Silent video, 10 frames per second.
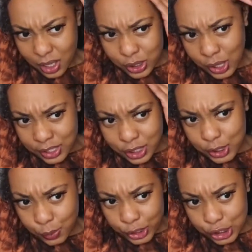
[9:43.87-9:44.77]
So I
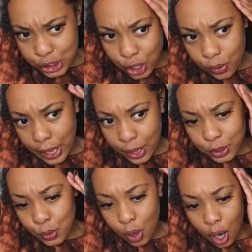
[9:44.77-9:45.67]
just want to know
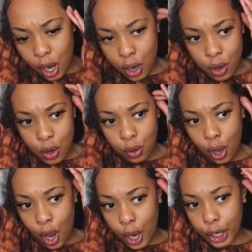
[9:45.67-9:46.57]
how you all
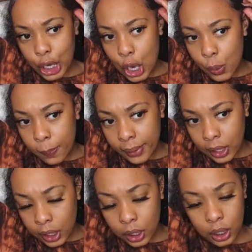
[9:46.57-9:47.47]
are
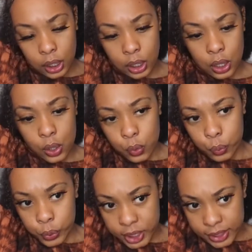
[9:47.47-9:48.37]
coping
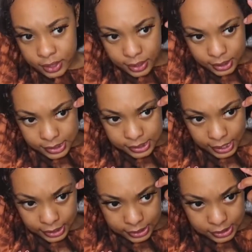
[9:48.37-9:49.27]
with the
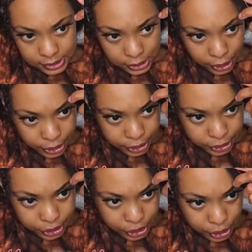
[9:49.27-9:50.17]
second
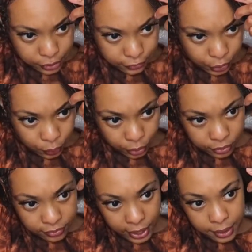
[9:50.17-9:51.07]
surge of
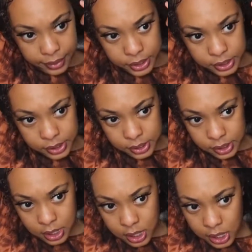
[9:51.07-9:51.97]
coronavirus.
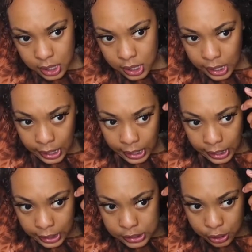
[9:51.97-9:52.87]

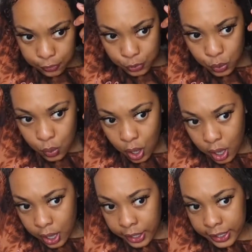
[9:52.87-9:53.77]
And if you
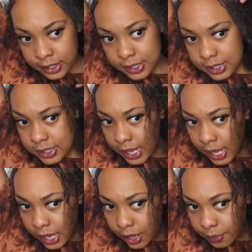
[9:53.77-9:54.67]
are in a
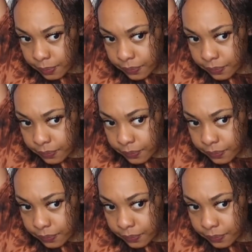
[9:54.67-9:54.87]
state